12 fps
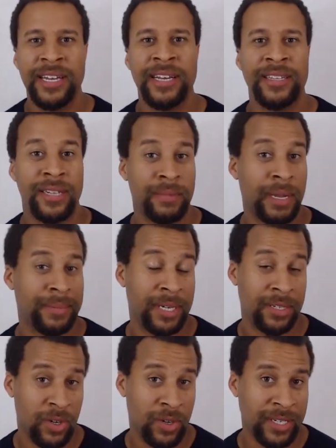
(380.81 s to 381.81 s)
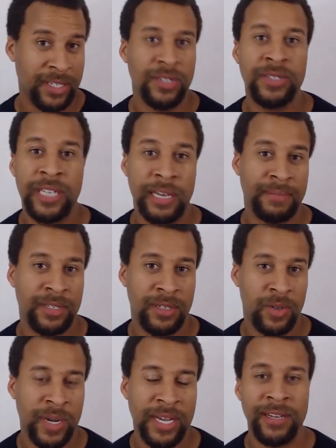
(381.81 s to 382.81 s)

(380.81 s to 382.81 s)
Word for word: they may be annoying you, keeping you awake,